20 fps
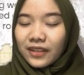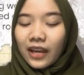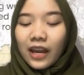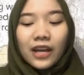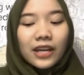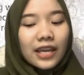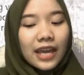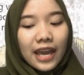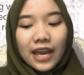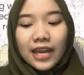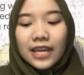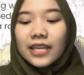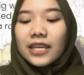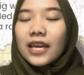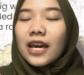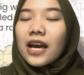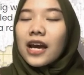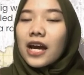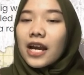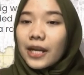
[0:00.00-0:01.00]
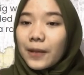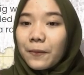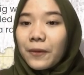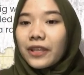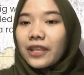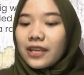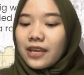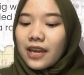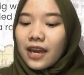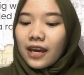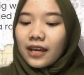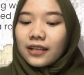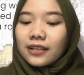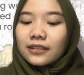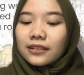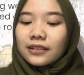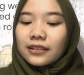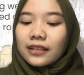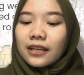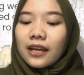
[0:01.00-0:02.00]
Okay, repeat again.
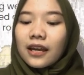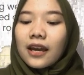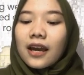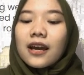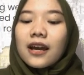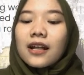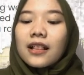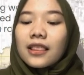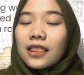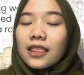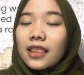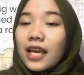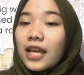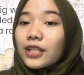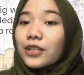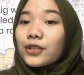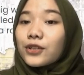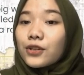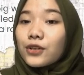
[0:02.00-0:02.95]
Let's